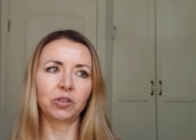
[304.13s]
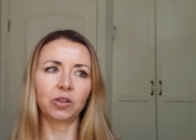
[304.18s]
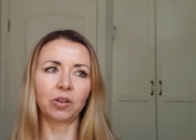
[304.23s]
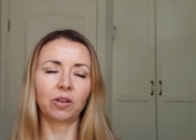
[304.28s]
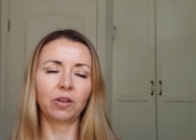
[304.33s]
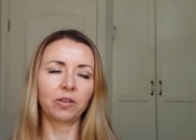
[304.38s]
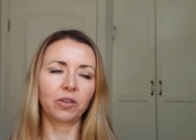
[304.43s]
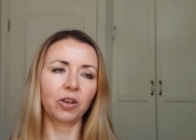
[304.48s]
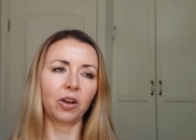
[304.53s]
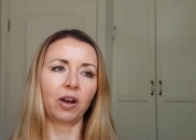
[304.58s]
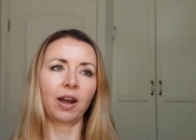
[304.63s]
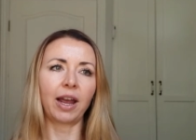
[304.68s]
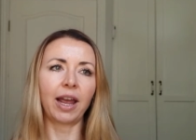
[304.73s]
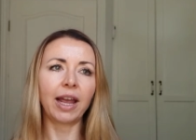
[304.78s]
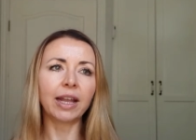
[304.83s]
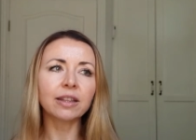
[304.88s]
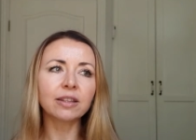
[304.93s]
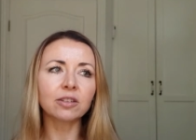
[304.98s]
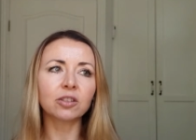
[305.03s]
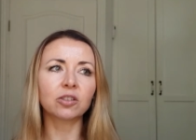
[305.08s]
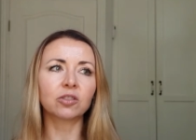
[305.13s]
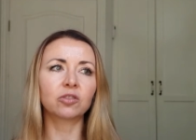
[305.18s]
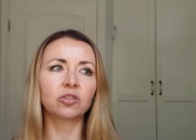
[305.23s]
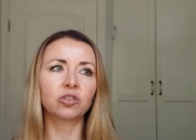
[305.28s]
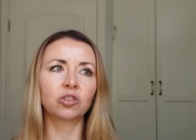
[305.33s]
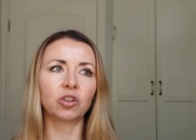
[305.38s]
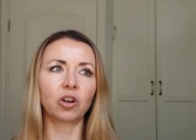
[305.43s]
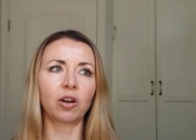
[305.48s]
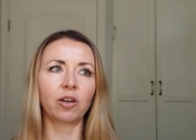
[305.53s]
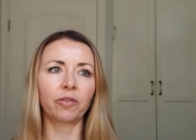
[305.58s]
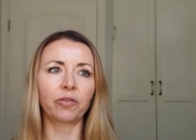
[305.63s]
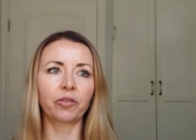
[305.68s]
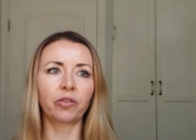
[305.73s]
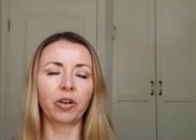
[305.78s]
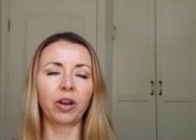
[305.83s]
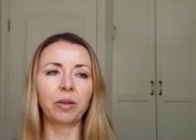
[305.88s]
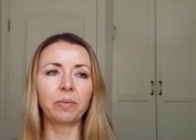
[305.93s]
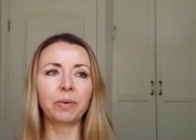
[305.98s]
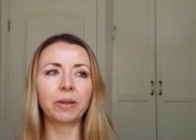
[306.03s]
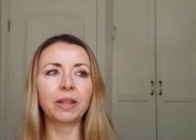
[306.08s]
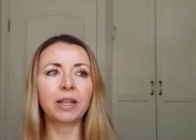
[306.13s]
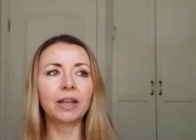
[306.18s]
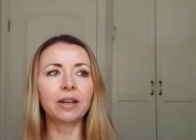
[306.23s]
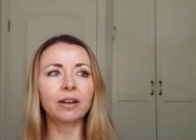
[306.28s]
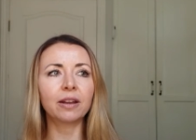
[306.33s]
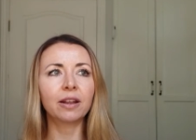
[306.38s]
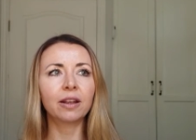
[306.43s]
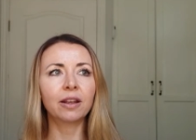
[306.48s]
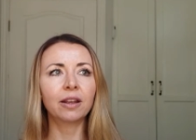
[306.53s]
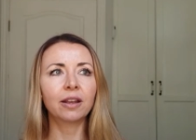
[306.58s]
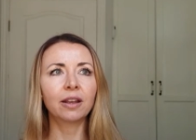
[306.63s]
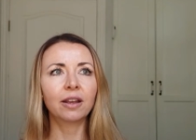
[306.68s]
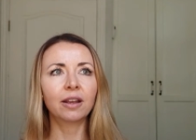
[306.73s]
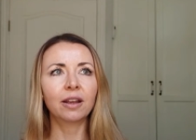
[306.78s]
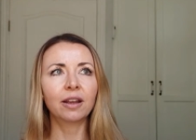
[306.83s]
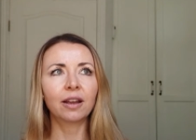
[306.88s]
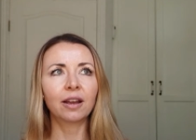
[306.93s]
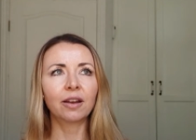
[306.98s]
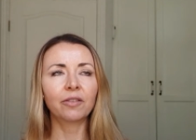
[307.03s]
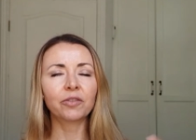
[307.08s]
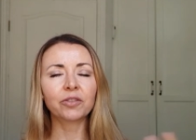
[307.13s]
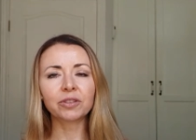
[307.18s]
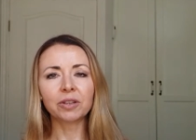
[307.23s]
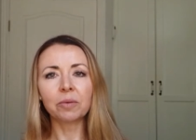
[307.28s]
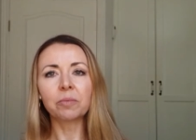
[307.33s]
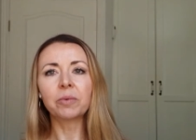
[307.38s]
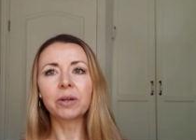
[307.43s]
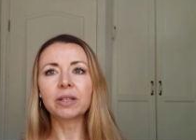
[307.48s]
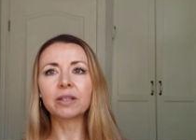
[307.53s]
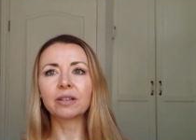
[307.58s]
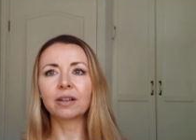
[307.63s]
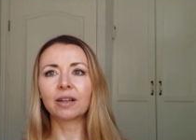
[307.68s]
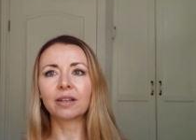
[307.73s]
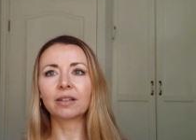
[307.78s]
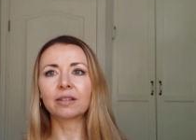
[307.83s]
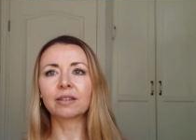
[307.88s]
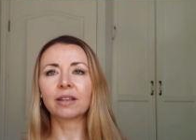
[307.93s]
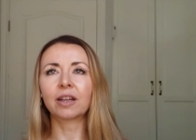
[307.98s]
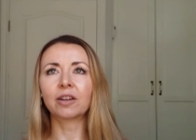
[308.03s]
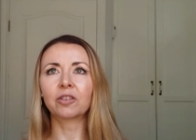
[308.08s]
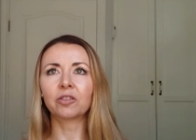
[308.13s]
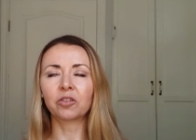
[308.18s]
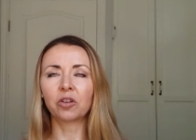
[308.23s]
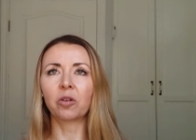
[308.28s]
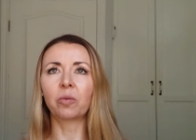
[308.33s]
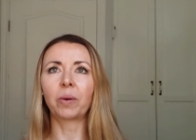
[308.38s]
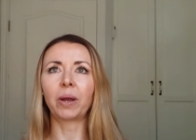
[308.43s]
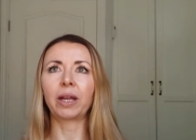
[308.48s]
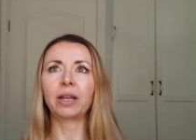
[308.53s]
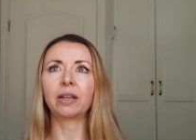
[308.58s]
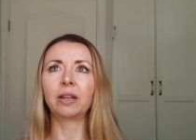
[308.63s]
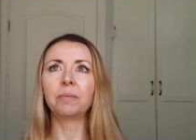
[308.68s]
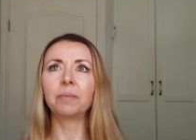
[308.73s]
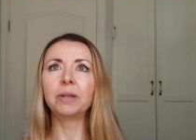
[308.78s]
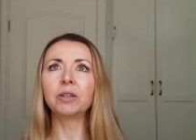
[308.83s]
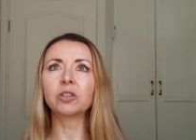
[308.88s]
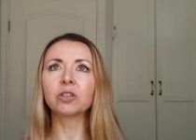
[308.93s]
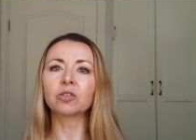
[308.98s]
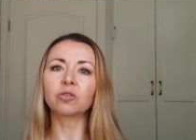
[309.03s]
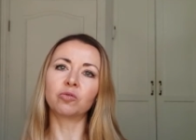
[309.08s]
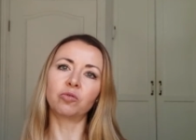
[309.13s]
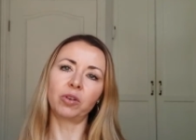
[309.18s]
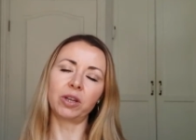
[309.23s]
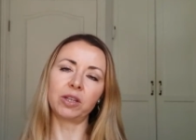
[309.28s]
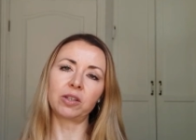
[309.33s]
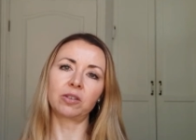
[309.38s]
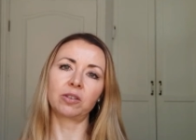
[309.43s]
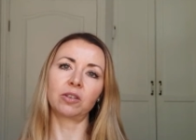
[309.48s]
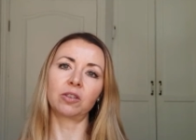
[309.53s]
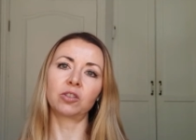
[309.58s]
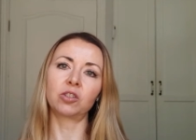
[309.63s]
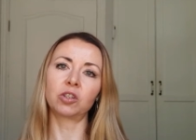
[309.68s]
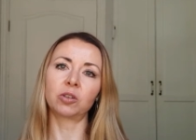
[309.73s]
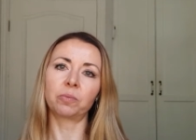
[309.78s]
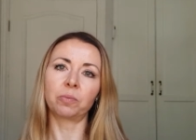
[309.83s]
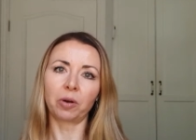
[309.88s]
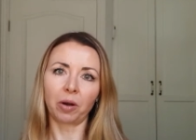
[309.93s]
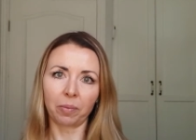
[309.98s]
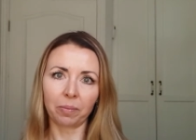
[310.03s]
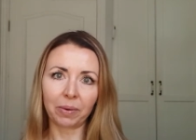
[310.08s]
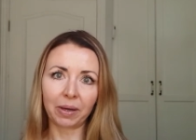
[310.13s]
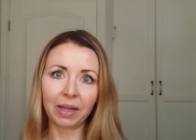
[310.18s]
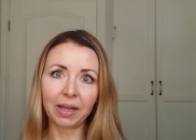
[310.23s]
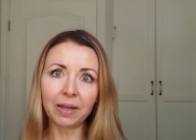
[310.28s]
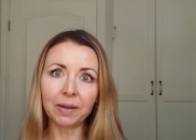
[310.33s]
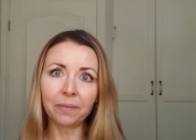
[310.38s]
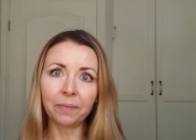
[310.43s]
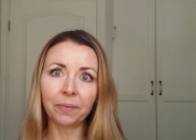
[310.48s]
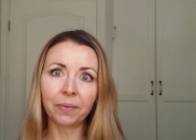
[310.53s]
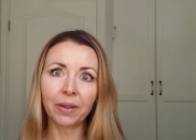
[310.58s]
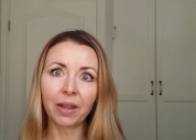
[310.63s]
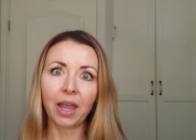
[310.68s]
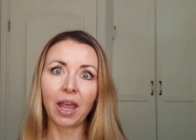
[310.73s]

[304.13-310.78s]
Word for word: So yeah, I had this jar of cream and then for some reason I decided, no, wait, let me just research it properly.